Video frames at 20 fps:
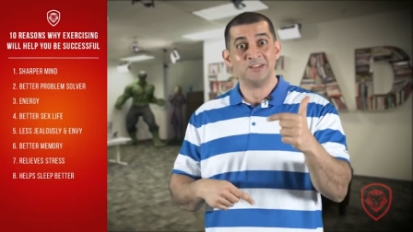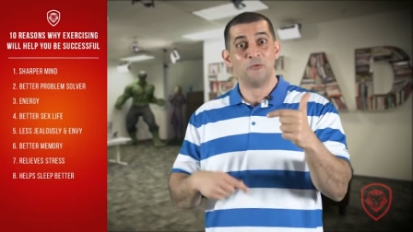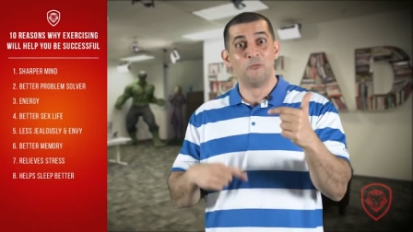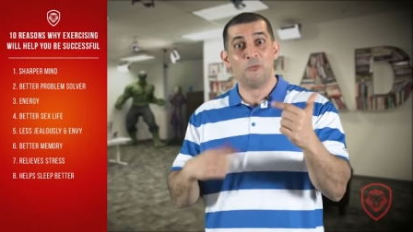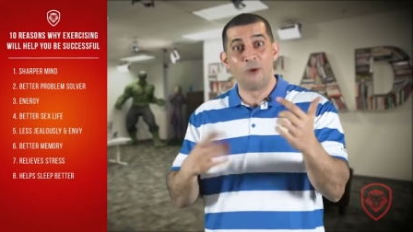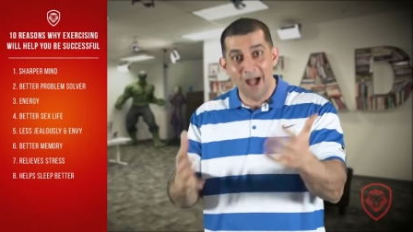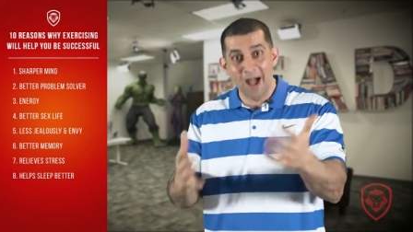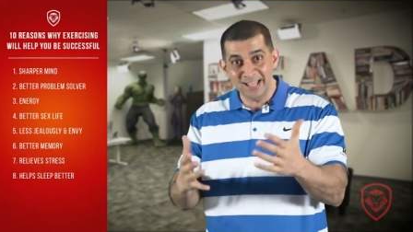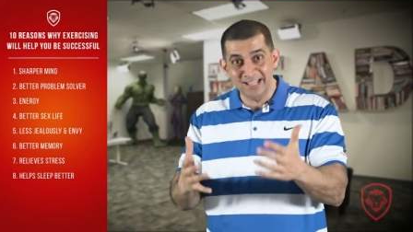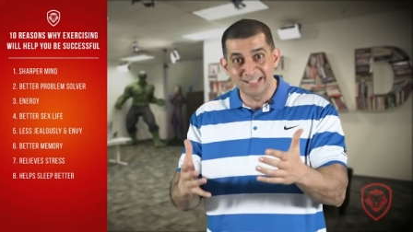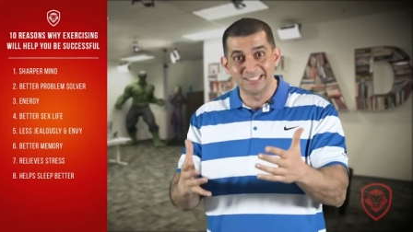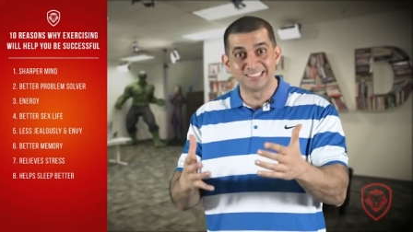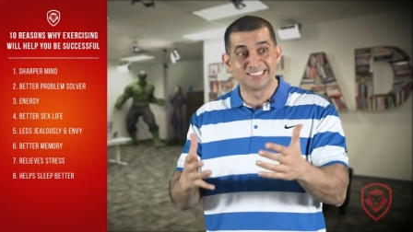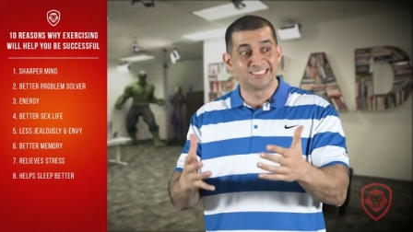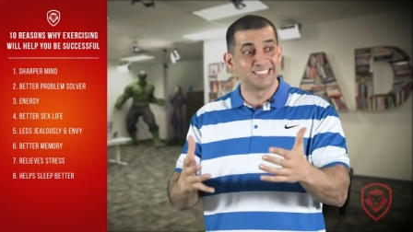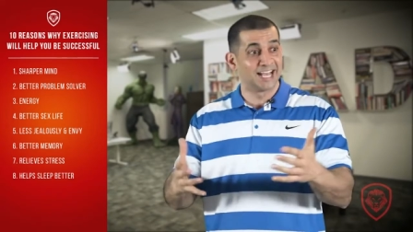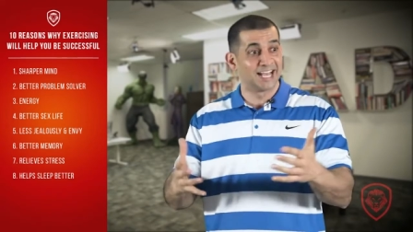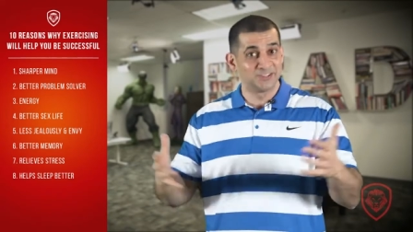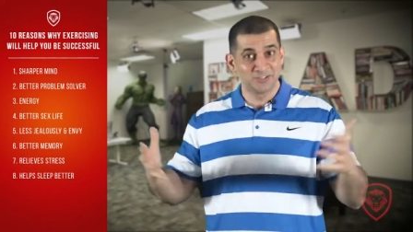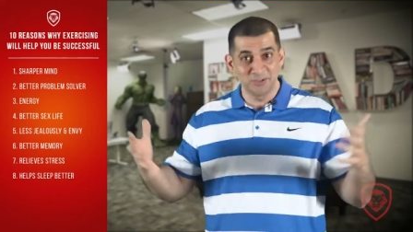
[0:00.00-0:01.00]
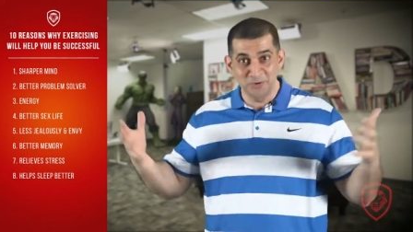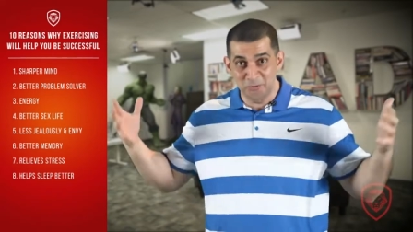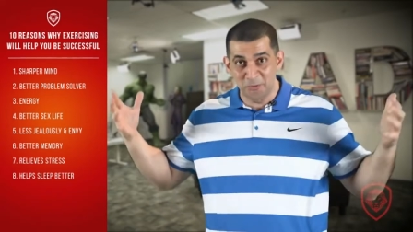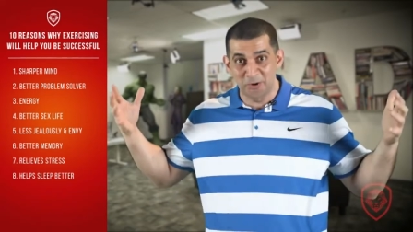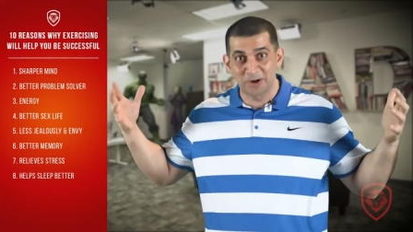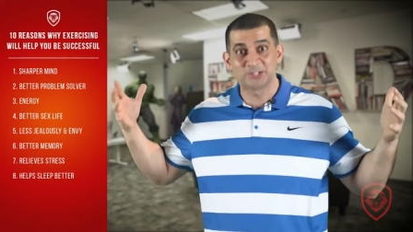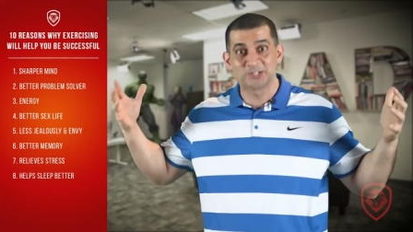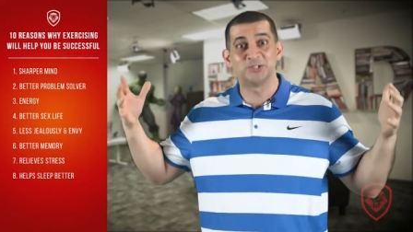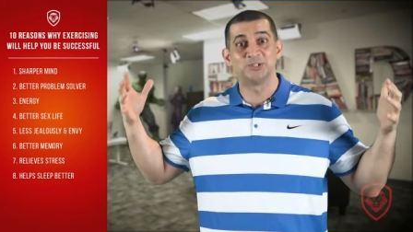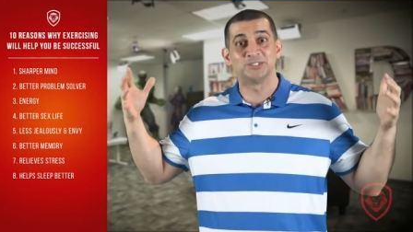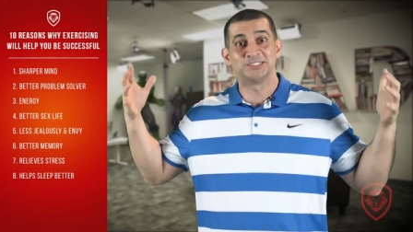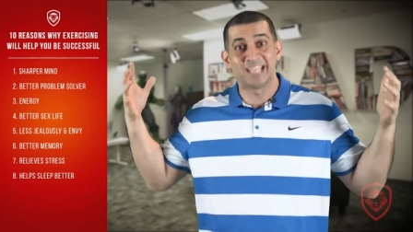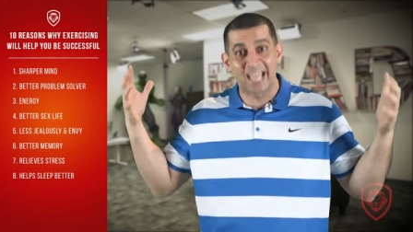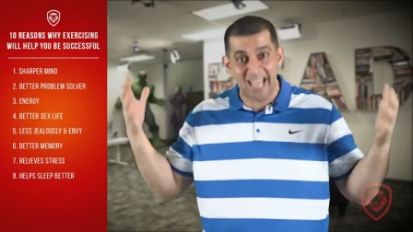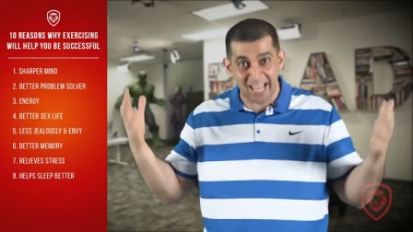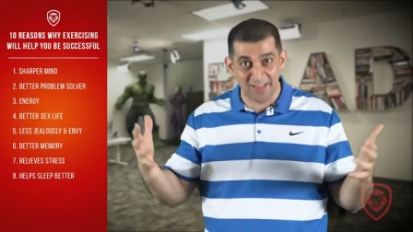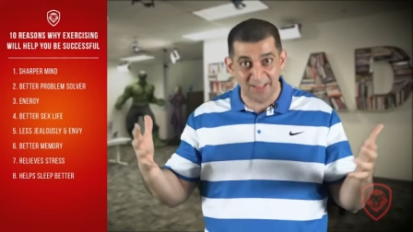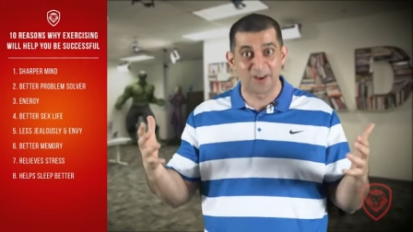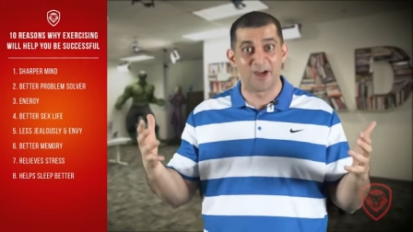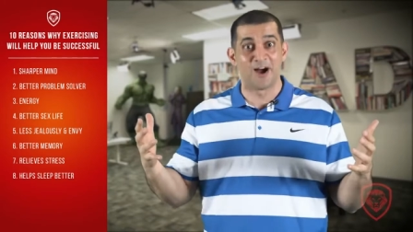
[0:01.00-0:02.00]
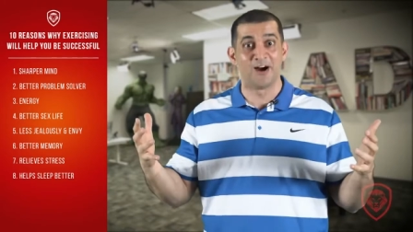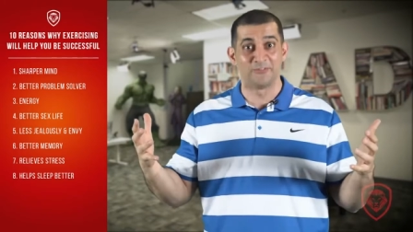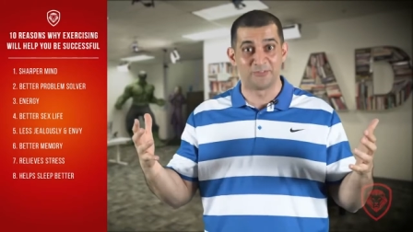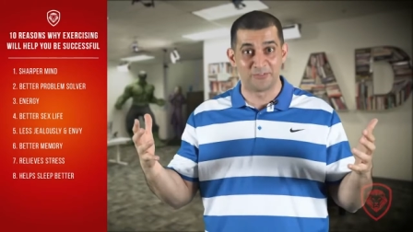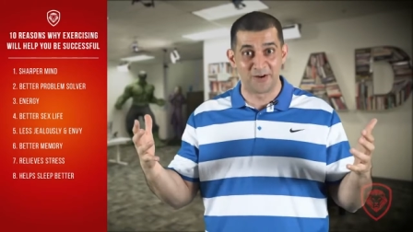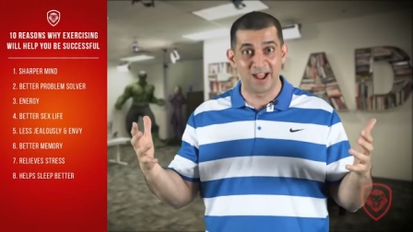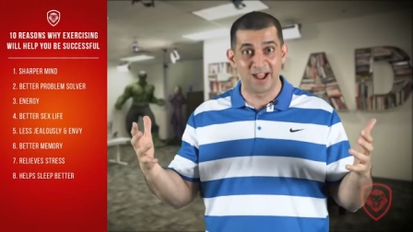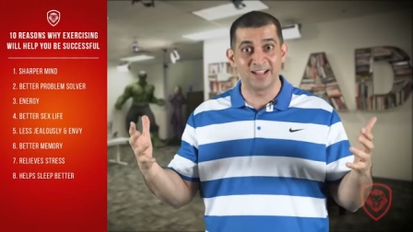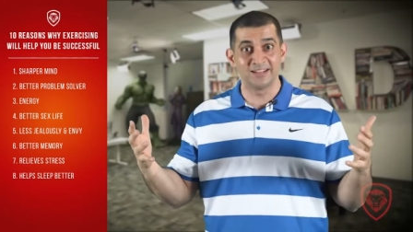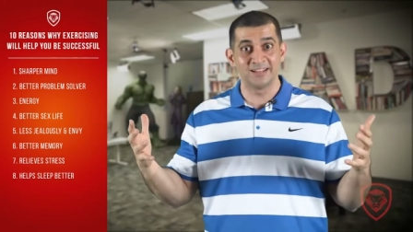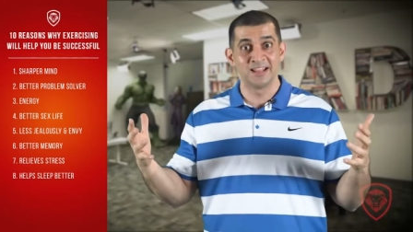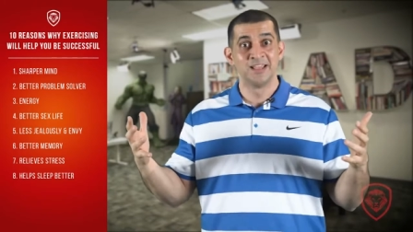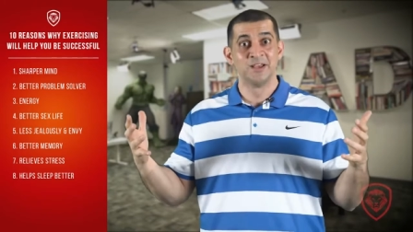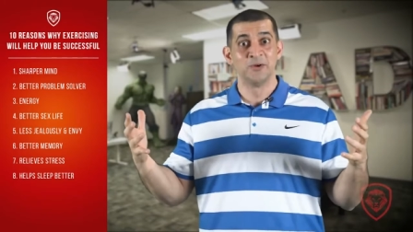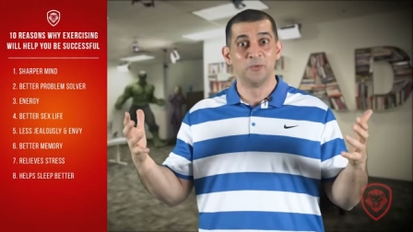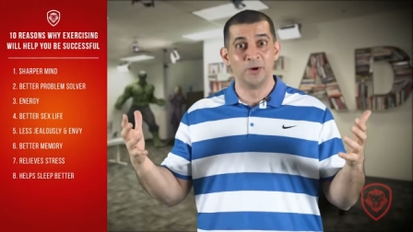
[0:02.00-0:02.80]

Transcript: Why is that? You worked your tail off, right?